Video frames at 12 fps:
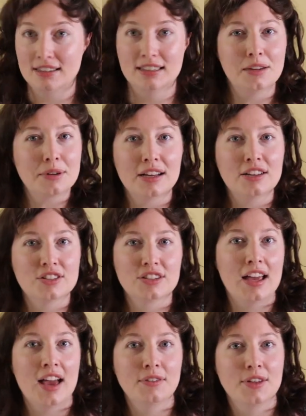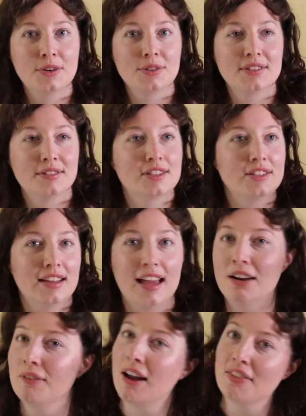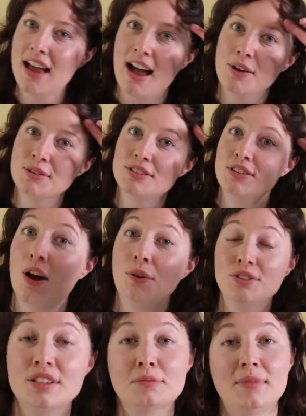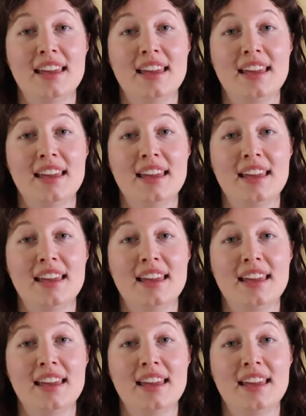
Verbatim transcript: Does anyone else just have those just laying around the house? No, just